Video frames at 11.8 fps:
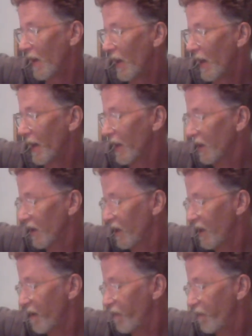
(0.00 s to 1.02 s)
I guess
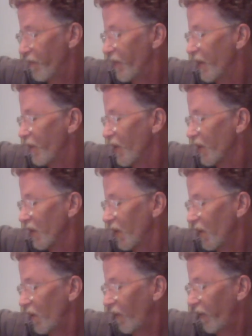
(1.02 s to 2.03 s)
the person
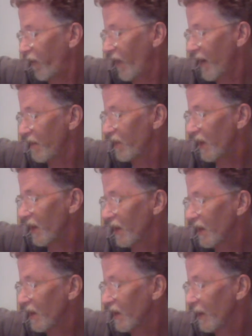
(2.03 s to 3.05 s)
who framed
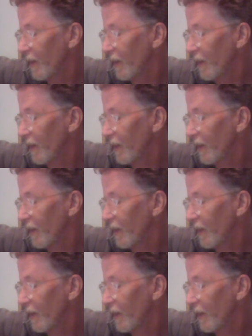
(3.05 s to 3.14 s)
this